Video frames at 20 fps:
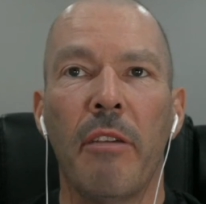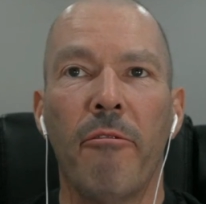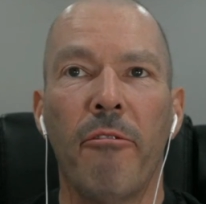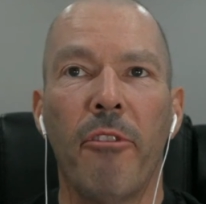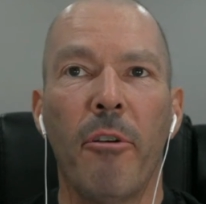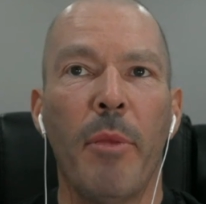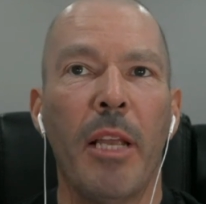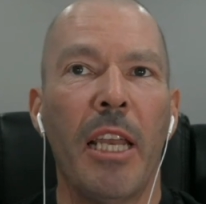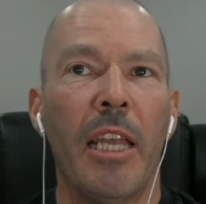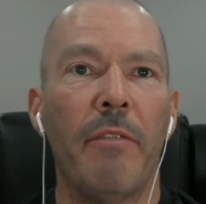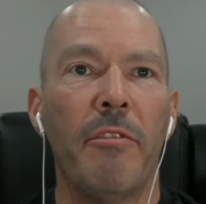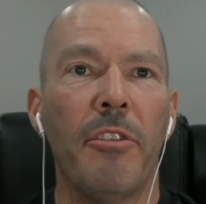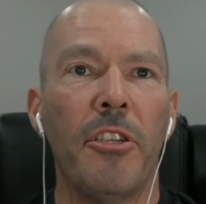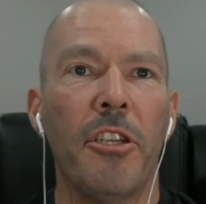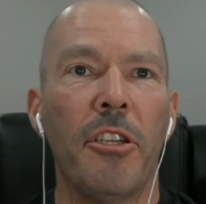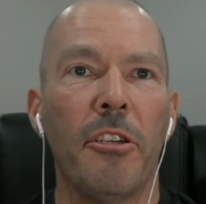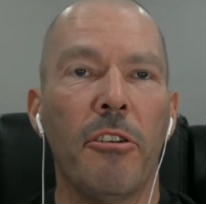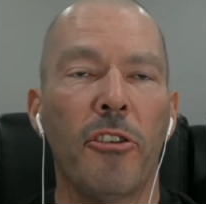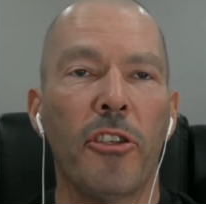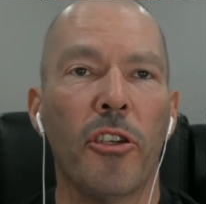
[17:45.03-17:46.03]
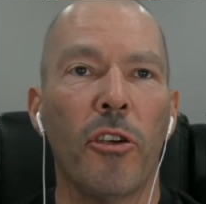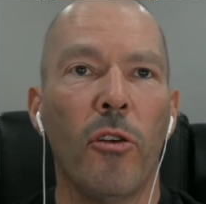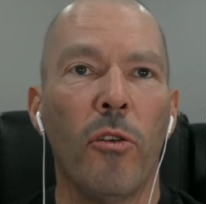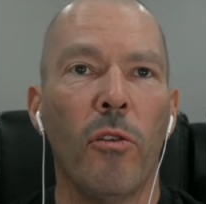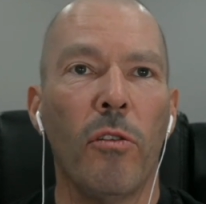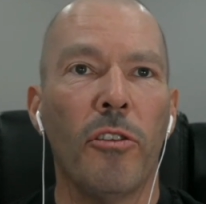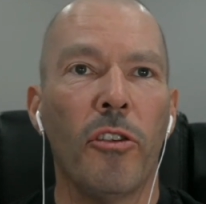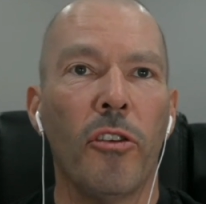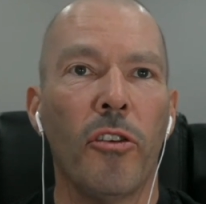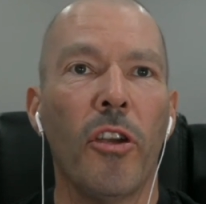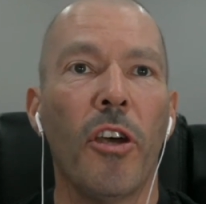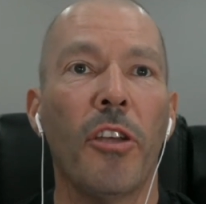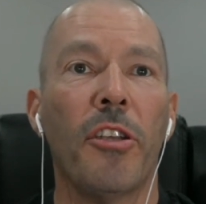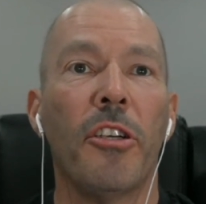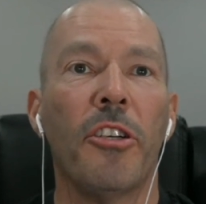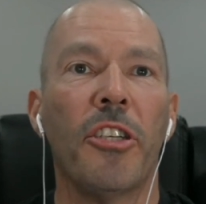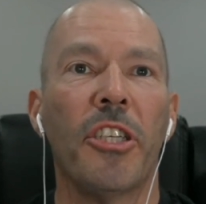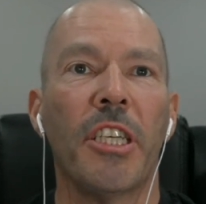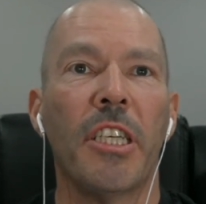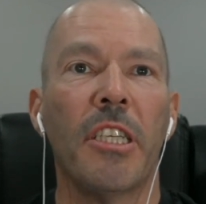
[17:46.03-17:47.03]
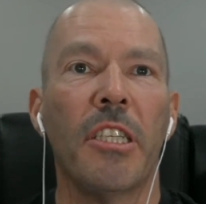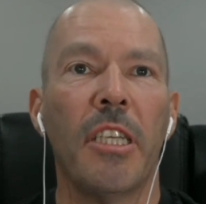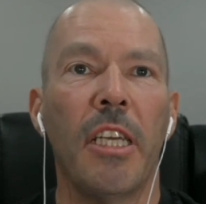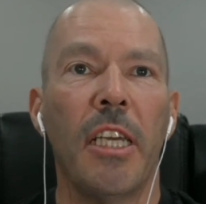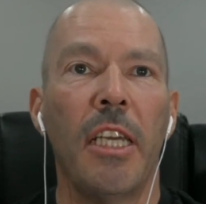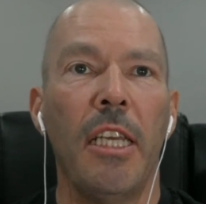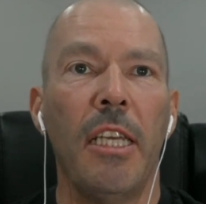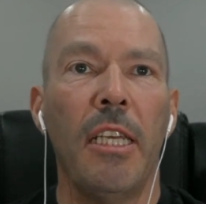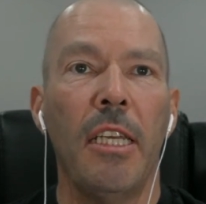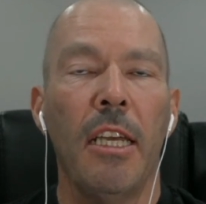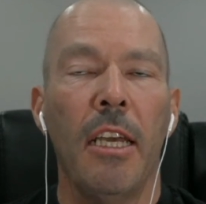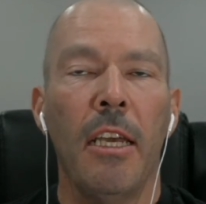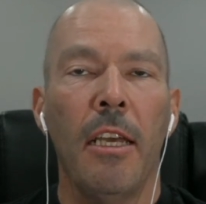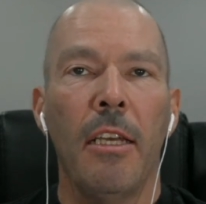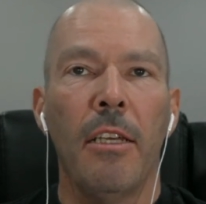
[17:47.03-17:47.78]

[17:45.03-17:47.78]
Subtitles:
from 11 years old to under 16.